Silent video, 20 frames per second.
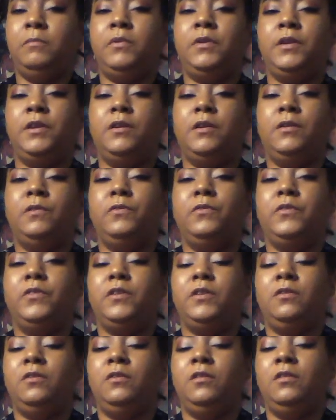Put it over
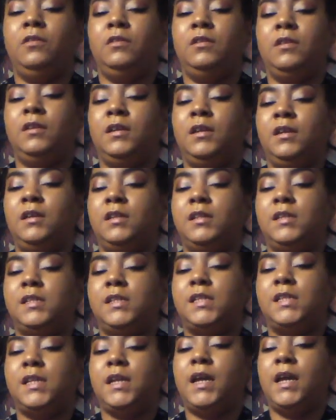the
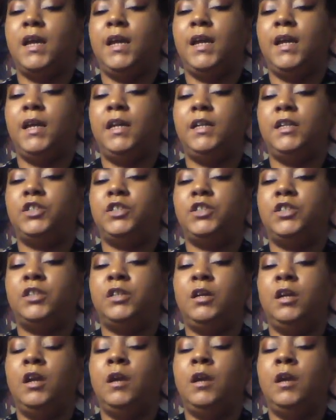sage.